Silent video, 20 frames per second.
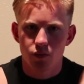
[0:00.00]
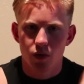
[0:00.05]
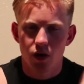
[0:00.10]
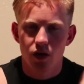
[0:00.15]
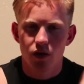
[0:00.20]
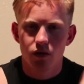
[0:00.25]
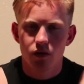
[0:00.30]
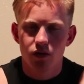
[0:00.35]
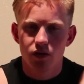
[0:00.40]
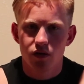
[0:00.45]

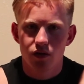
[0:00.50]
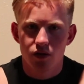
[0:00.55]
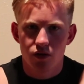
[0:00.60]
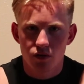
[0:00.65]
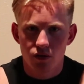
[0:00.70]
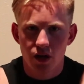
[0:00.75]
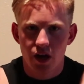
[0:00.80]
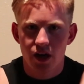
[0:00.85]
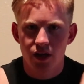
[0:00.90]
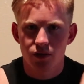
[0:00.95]
Well,
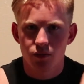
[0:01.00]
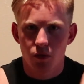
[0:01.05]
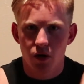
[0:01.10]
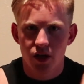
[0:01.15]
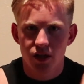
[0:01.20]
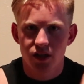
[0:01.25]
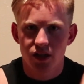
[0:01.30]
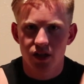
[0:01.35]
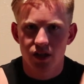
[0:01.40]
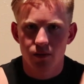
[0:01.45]
you guys
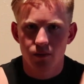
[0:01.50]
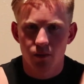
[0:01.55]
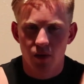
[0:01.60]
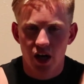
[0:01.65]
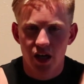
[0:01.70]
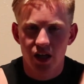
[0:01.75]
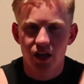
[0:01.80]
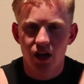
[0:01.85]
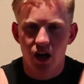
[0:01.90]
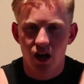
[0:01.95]
watching
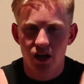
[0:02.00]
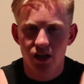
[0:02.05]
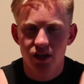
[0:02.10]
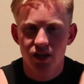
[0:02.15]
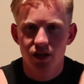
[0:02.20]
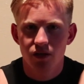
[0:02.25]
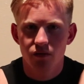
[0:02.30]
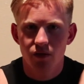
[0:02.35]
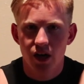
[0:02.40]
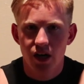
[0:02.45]
my
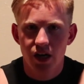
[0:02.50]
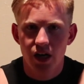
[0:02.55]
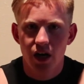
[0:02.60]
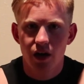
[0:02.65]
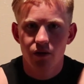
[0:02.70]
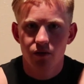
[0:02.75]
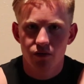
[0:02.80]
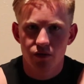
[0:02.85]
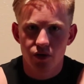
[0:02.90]
content right now